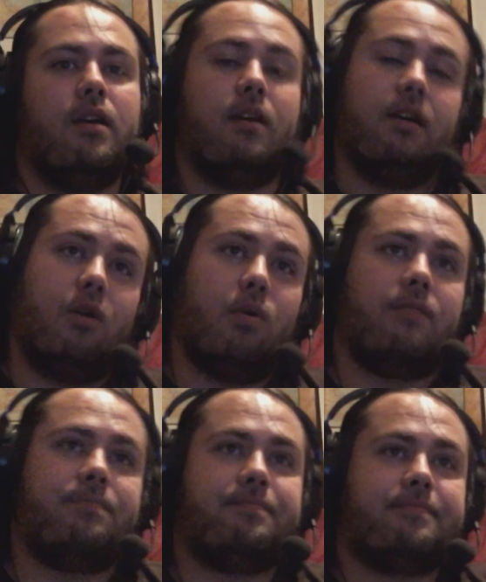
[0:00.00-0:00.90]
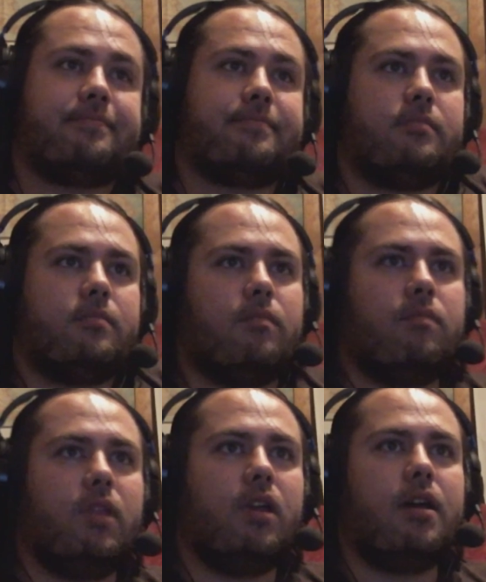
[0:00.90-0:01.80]
oh well.
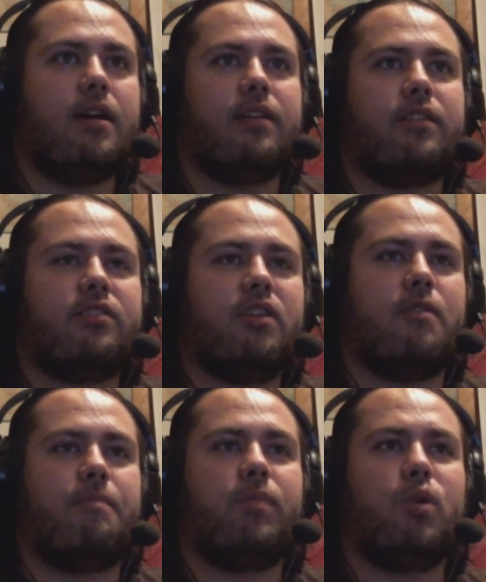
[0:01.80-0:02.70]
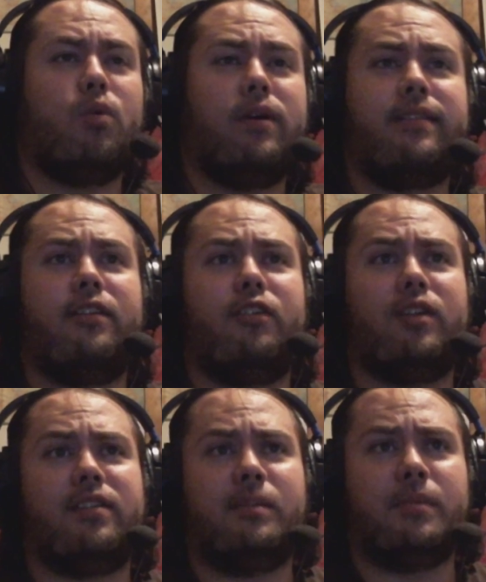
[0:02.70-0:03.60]
All right, so what did you
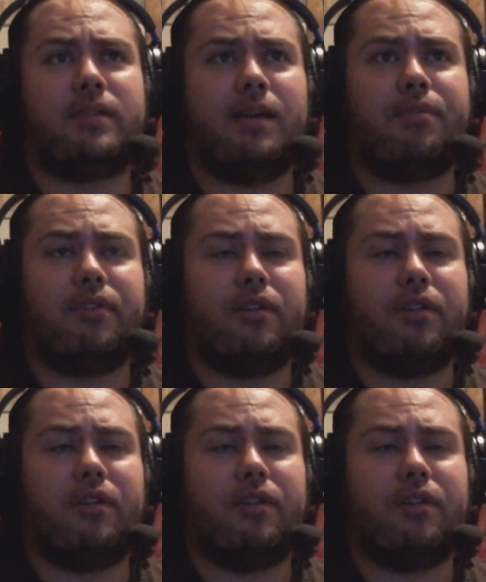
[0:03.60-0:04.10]
guys think about the episode?